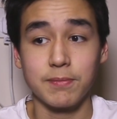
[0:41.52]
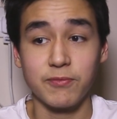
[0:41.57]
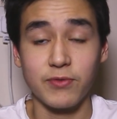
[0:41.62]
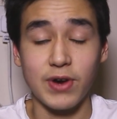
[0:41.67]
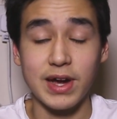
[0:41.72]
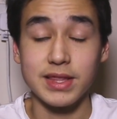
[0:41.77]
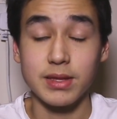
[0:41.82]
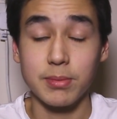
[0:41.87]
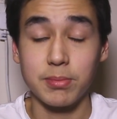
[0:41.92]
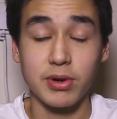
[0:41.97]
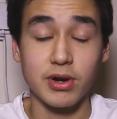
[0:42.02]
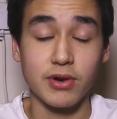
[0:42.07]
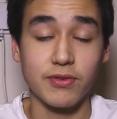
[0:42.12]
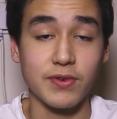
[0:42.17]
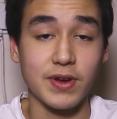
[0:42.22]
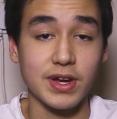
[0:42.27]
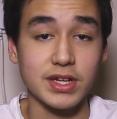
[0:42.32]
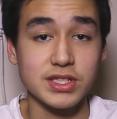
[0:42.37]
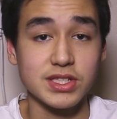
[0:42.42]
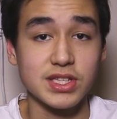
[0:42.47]
find the
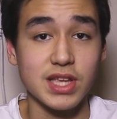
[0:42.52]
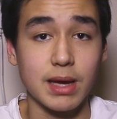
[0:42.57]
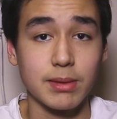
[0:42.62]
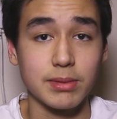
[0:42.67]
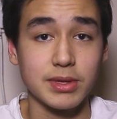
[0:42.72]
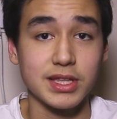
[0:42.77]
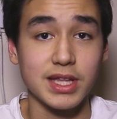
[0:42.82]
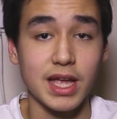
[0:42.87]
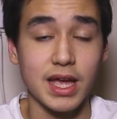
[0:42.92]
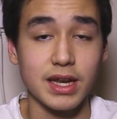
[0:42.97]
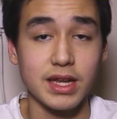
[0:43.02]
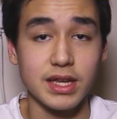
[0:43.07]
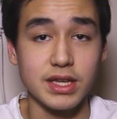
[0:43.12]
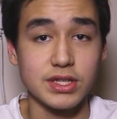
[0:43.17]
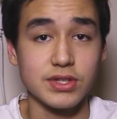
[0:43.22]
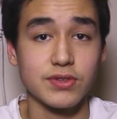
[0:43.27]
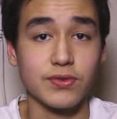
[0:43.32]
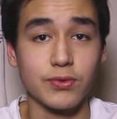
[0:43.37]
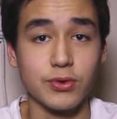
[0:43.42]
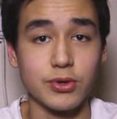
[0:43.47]
perfect tablet that
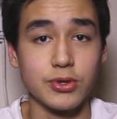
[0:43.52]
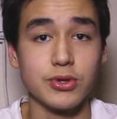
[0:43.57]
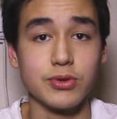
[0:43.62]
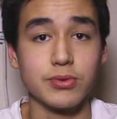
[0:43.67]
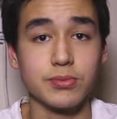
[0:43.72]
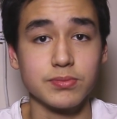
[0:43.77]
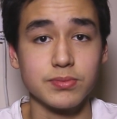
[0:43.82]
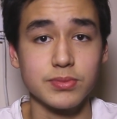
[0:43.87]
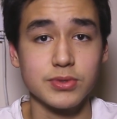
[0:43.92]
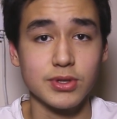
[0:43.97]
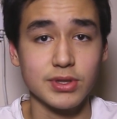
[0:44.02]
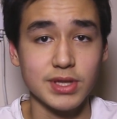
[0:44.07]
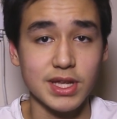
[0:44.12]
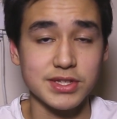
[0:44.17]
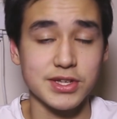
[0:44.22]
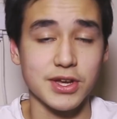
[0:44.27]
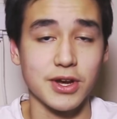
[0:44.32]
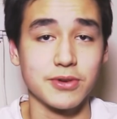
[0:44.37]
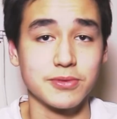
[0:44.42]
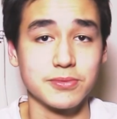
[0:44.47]
is for you. So
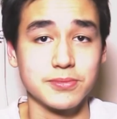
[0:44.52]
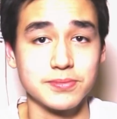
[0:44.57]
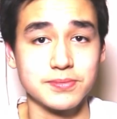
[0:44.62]
let's go.